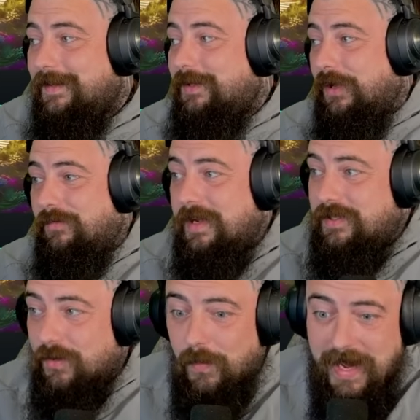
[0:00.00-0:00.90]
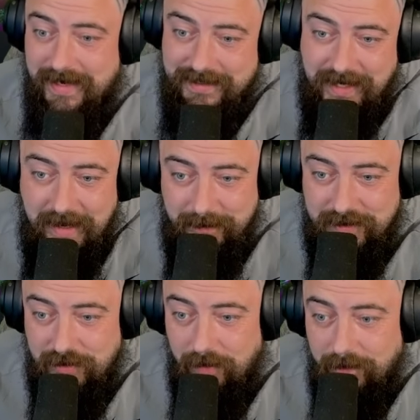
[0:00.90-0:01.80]
reason why this game is
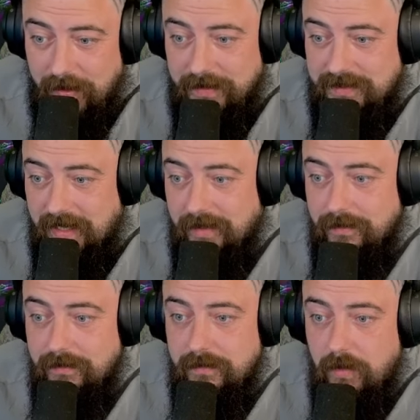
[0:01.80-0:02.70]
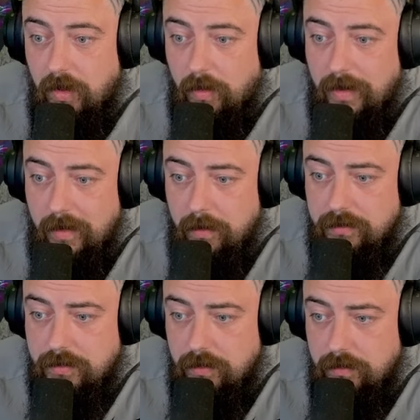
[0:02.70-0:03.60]
so volatile? Oh, wow. 1,
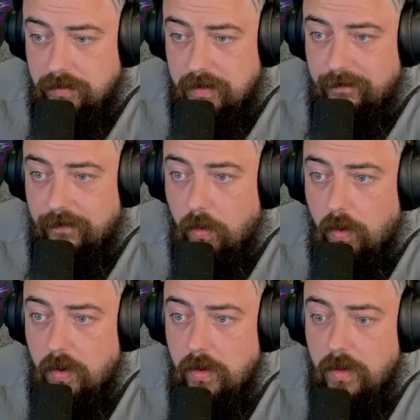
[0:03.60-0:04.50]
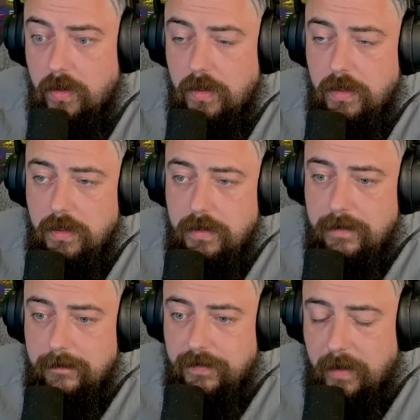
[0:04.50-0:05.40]
2, 3, 4.
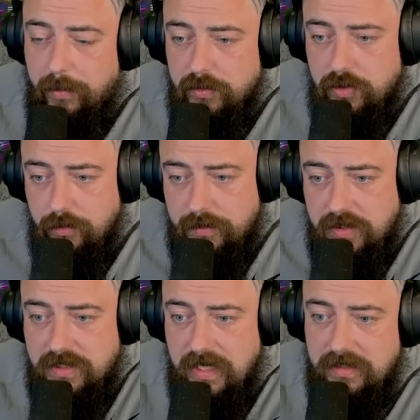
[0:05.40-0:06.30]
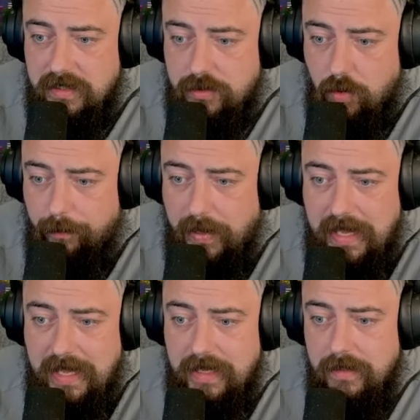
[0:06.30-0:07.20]
That puts us up to 6. This could
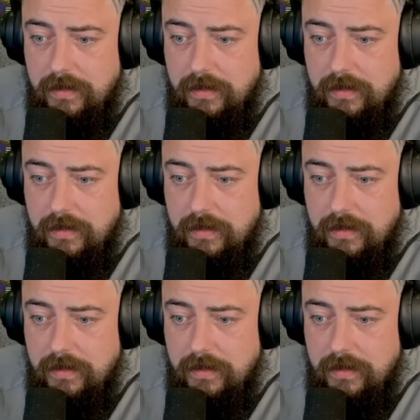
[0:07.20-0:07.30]
pay.